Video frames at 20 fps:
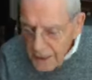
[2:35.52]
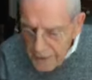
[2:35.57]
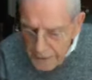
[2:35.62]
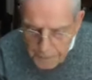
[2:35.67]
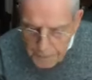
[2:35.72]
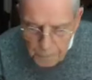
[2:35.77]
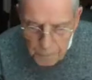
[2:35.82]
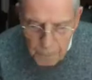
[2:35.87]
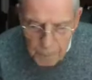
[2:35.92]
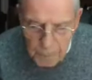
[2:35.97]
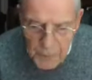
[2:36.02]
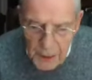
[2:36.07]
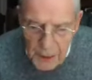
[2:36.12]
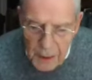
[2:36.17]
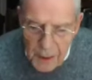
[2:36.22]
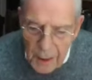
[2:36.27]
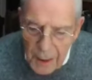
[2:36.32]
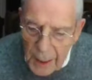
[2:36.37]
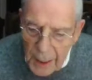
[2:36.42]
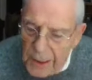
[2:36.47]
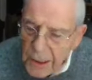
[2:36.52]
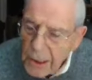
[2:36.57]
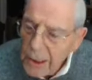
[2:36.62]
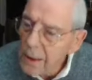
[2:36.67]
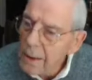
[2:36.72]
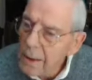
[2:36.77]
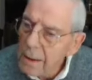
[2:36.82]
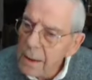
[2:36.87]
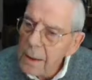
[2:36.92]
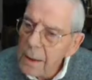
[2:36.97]
Um,
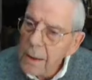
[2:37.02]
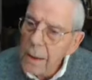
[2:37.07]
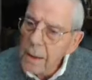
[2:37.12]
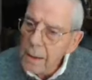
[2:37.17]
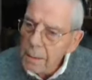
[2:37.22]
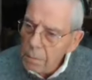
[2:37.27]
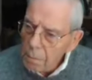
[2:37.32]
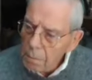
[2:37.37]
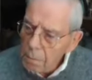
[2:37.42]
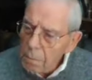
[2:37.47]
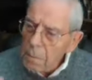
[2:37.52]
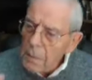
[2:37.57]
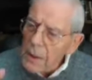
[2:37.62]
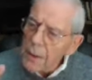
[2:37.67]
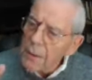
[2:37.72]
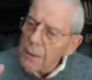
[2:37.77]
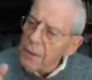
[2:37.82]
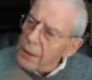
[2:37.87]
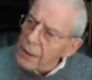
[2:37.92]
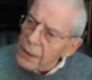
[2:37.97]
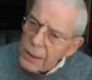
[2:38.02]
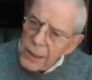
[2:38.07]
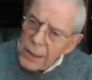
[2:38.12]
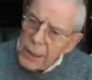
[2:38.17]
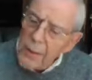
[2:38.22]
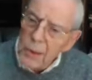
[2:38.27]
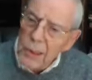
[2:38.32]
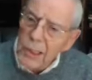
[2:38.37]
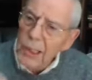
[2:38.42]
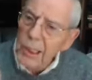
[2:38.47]
last
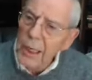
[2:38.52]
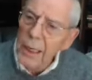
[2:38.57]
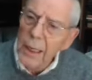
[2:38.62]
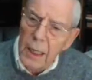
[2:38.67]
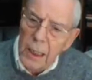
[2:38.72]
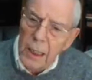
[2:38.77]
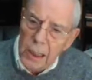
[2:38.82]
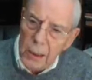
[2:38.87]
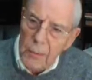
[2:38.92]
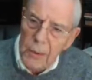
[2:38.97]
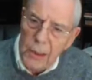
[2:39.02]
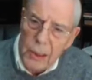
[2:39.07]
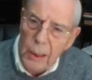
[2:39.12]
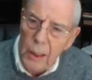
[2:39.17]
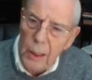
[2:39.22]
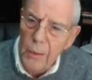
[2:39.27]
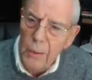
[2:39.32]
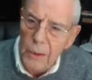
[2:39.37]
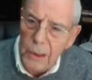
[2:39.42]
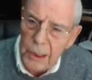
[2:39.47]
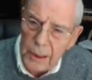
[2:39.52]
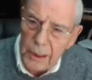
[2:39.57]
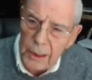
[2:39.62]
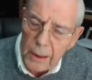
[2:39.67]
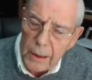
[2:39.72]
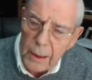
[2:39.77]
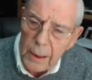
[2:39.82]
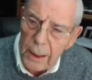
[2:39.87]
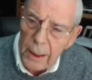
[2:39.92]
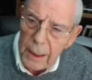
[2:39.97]
things I was saying as I was
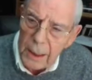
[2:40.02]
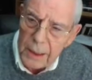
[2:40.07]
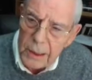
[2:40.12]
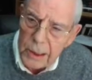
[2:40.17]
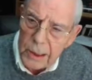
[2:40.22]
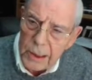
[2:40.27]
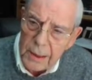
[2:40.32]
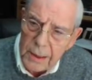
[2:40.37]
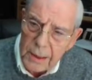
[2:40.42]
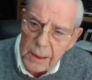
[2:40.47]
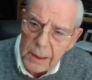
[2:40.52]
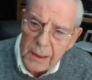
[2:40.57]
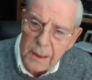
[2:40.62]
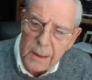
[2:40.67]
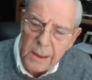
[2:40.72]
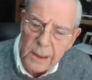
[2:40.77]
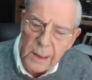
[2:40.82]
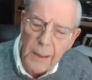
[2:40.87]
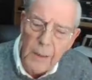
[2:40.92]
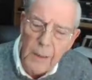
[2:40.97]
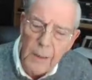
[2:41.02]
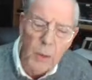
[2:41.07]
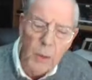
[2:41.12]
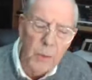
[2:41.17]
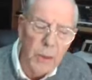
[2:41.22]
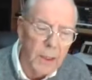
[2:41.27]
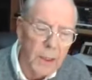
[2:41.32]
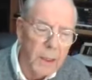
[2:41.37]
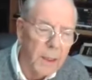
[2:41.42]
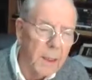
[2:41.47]
closing out last time
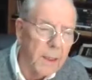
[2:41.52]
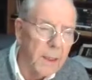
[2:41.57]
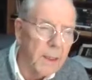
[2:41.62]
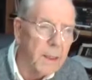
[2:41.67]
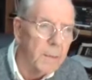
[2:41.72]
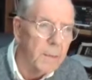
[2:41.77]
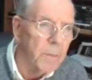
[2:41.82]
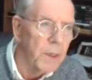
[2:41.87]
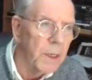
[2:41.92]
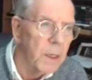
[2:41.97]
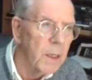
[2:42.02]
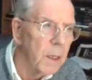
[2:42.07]
we were together